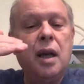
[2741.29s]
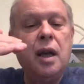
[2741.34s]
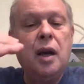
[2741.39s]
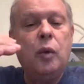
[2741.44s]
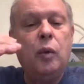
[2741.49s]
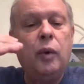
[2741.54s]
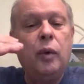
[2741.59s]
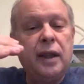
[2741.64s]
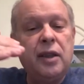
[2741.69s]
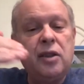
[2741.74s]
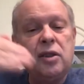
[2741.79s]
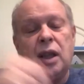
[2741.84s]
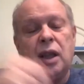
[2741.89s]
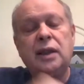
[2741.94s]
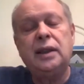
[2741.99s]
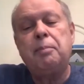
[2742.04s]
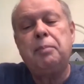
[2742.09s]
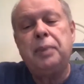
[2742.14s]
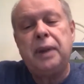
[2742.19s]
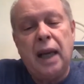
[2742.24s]
When they start
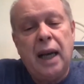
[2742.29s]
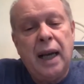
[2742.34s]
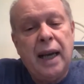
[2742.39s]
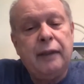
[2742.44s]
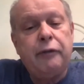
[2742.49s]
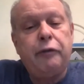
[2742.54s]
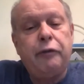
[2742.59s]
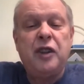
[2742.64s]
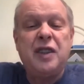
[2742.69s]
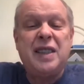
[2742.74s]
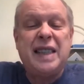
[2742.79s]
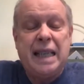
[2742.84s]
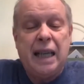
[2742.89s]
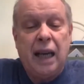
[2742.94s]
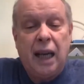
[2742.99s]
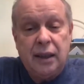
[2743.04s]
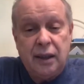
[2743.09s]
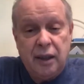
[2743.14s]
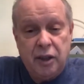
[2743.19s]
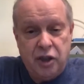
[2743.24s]
applying
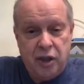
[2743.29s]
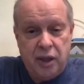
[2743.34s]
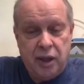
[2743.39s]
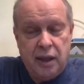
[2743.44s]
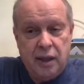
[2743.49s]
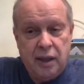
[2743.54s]
physiology,